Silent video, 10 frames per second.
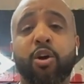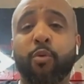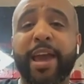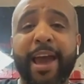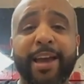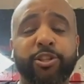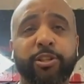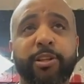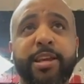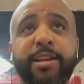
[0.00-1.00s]
we
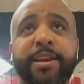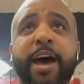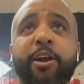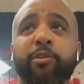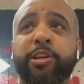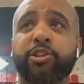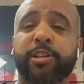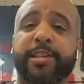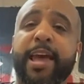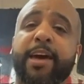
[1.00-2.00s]
actually not only
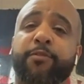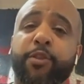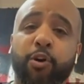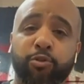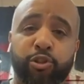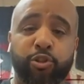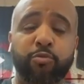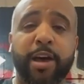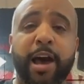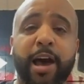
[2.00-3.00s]
just have those
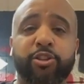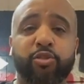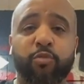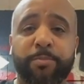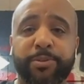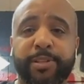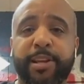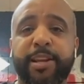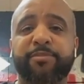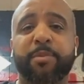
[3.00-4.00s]
two colleges
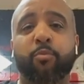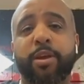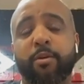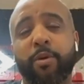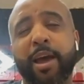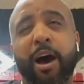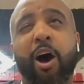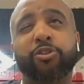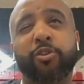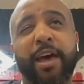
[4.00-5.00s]
representatives, but we, we
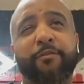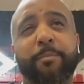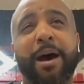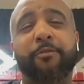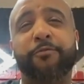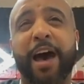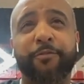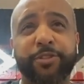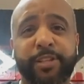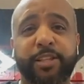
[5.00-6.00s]
also have about
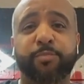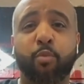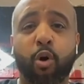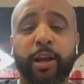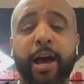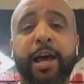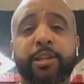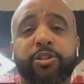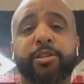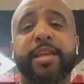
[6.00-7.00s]
five or six more
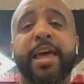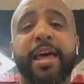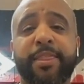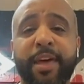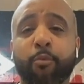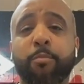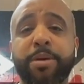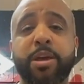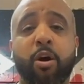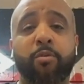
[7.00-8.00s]
colleges that will
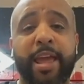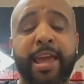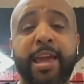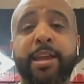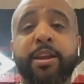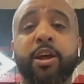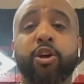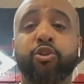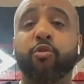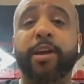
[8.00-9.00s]
be on hand
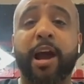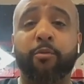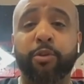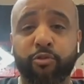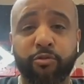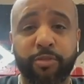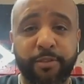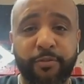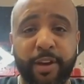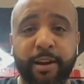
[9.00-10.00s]
during our
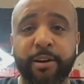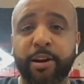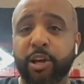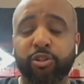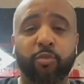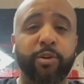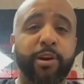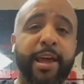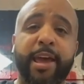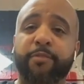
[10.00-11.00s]
recruiting fair. So we're
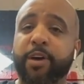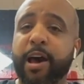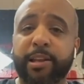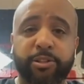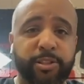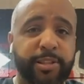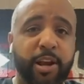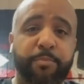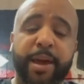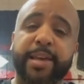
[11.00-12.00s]
going to have colleges
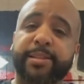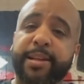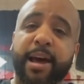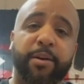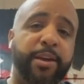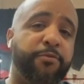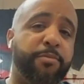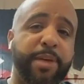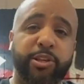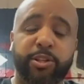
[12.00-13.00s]
there passing out
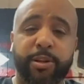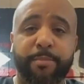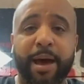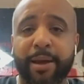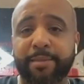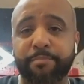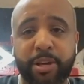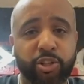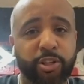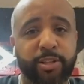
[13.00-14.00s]
information about
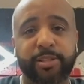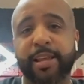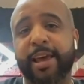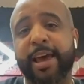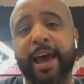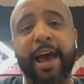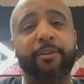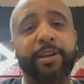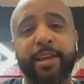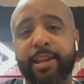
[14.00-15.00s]
admissions,
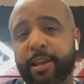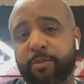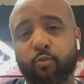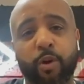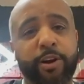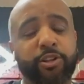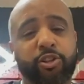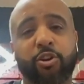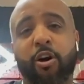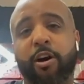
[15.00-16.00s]
how to get in, where to
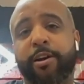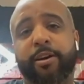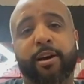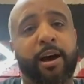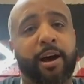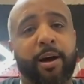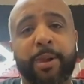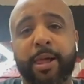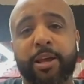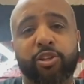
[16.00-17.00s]
start. Um,
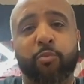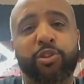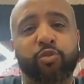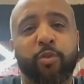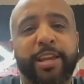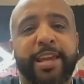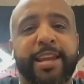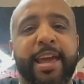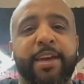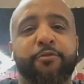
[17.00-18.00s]
so we just want to get
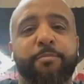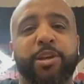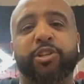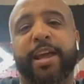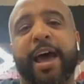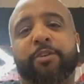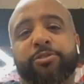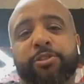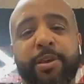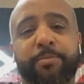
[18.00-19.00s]
that information
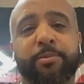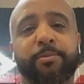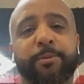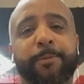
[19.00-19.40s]
out to people.